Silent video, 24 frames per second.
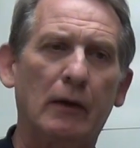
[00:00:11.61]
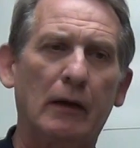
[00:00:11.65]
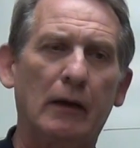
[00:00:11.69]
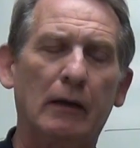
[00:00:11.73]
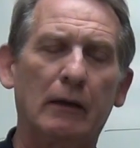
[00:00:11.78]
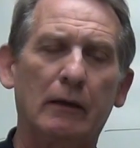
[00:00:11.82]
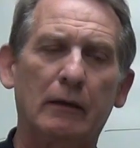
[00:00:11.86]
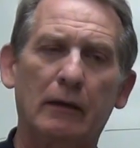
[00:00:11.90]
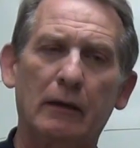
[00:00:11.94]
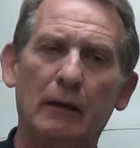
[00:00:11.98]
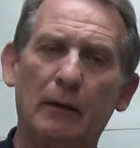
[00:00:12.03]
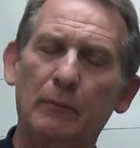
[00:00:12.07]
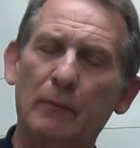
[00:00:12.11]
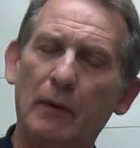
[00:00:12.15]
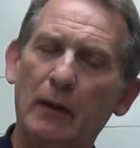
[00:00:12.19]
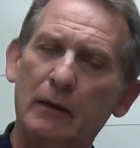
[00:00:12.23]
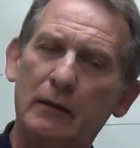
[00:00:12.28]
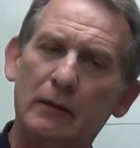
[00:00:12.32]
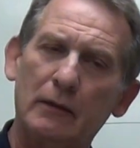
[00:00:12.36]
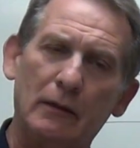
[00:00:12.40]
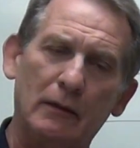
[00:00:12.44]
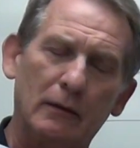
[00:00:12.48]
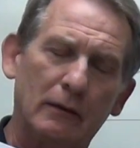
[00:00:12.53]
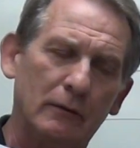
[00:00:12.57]
and again I'm not
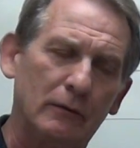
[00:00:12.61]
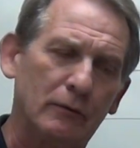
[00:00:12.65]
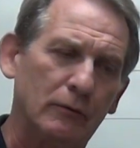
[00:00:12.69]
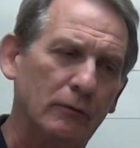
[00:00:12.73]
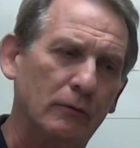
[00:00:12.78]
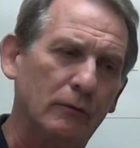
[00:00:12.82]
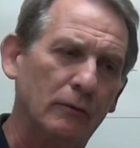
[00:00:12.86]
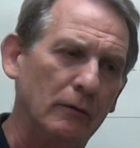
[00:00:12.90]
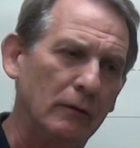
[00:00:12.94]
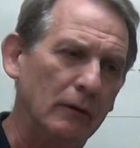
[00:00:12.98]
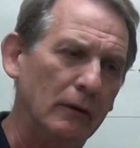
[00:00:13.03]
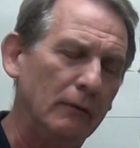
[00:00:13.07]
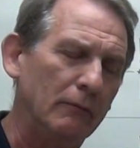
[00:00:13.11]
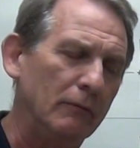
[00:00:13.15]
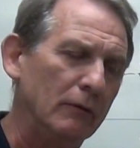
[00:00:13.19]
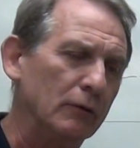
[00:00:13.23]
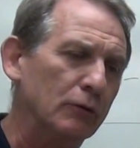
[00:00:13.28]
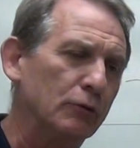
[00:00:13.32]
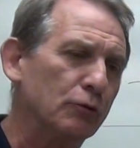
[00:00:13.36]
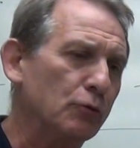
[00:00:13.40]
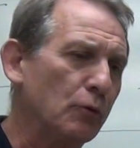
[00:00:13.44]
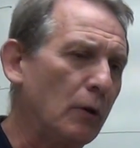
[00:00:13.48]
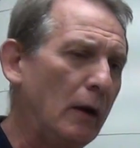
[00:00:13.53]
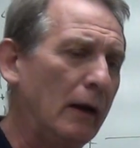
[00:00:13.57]
going to even
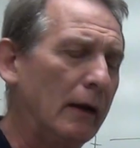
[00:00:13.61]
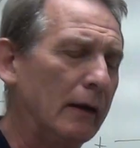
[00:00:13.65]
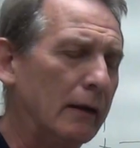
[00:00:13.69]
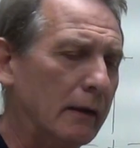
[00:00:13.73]
try